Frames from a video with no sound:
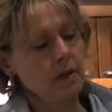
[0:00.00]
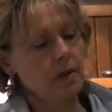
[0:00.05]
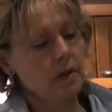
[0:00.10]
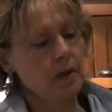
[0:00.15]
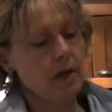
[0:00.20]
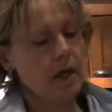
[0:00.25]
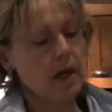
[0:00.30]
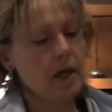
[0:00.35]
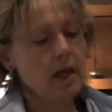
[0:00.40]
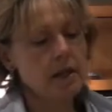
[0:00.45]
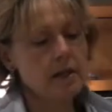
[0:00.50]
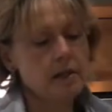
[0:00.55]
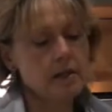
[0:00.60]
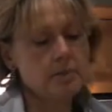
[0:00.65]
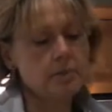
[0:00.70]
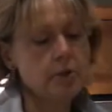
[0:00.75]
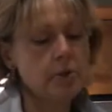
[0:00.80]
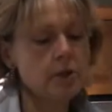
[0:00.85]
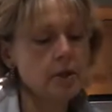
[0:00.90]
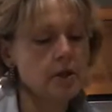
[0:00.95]
Okay, let's
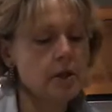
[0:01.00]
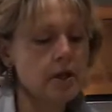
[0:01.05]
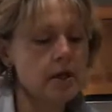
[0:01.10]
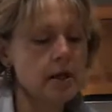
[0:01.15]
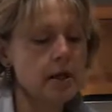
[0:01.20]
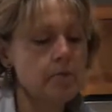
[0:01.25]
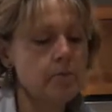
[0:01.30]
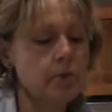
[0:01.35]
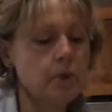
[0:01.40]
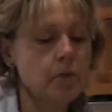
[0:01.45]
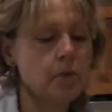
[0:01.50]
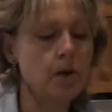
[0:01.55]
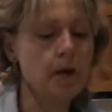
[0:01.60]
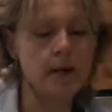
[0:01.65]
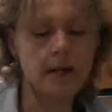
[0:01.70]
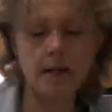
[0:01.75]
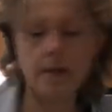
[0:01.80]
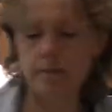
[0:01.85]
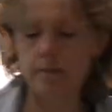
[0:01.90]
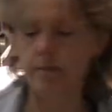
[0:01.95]
put it on number
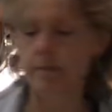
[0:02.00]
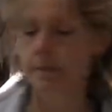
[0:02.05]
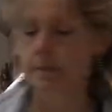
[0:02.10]
1.